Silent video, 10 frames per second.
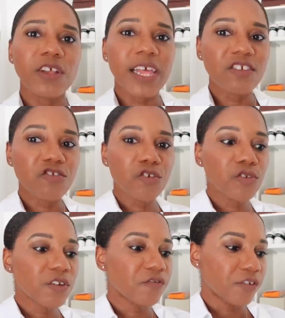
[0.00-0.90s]
So let's
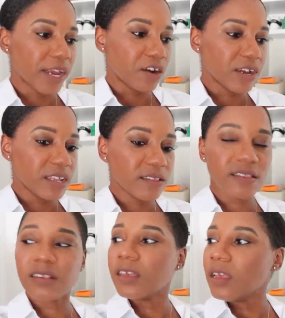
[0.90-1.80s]
choose a
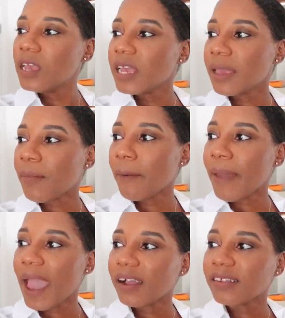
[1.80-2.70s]
fragrance, get my
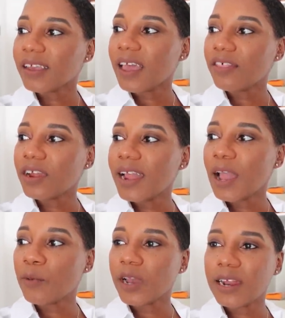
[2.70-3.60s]
bag together,
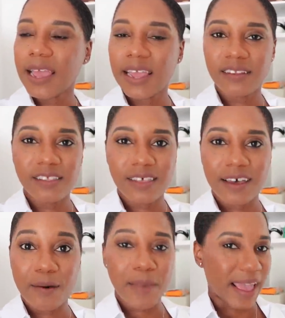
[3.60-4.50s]
and we're gonna head to
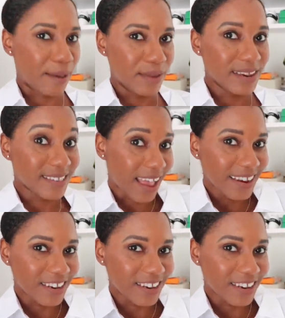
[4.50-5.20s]
the Miami Design